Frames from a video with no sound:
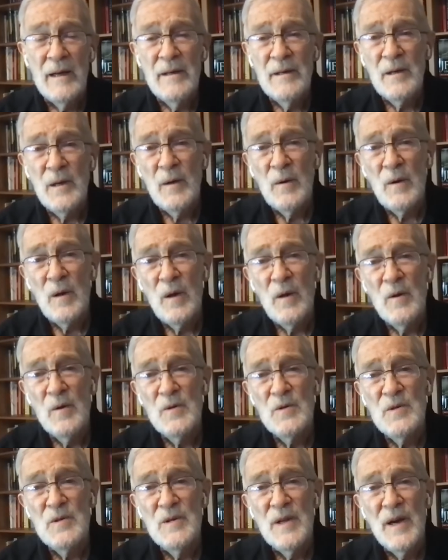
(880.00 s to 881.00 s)
I'm going to
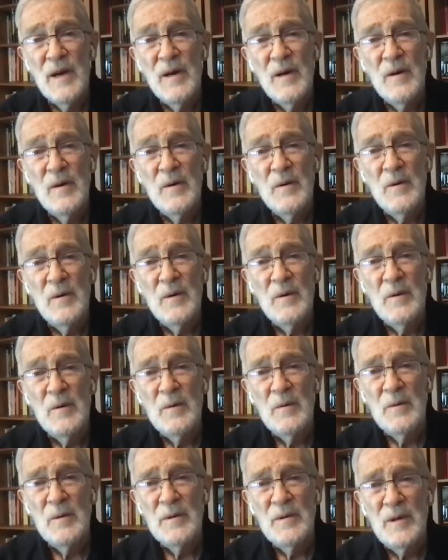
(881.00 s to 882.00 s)
close now
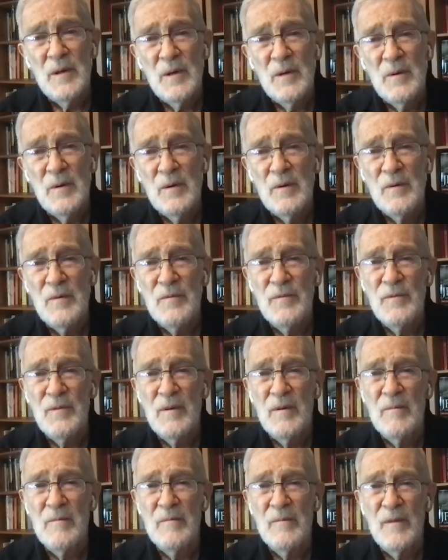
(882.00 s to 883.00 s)
with a quote
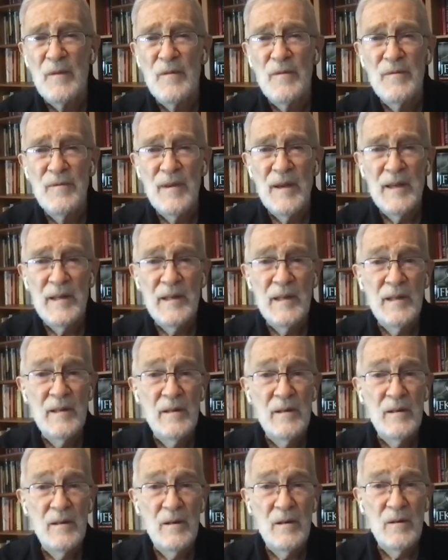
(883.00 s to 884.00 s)
from
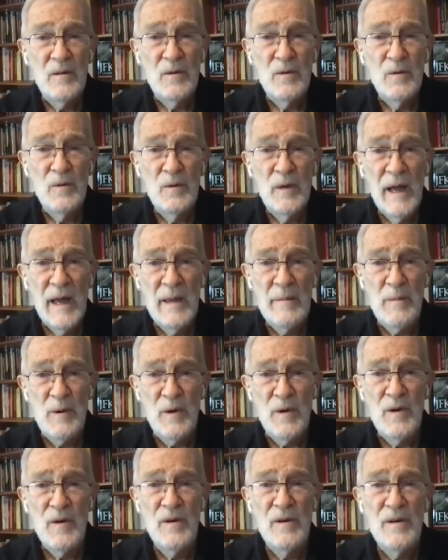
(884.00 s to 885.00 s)
Fannie Lou
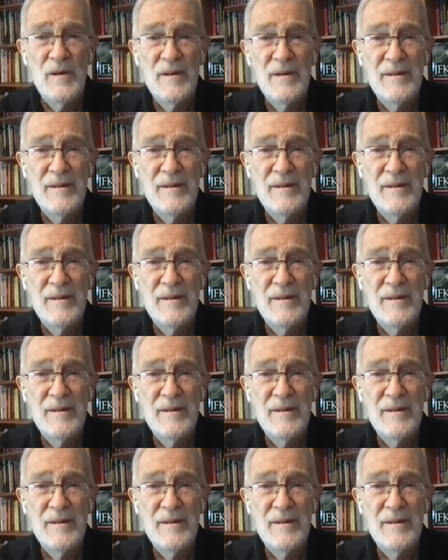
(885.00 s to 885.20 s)
Hamer,